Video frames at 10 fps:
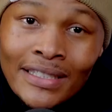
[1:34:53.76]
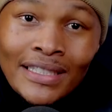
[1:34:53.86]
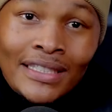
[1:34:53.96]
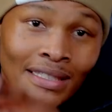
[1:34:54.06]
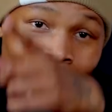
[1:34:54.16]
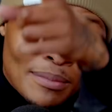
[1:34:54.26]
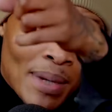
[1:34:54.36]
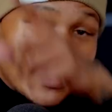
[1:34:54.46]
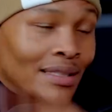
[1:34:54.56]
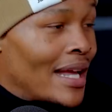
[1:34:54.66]
sees is
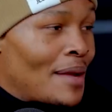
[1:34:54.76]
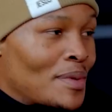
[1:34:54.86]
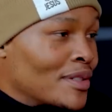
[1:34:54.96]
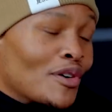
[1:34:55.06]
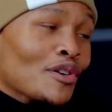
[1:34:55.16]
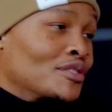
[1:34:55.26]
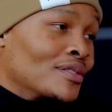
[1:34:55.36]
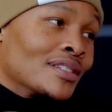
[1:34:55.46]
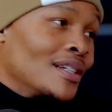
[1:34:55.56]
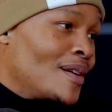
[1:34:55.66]
about to happen
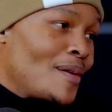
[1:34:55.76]
because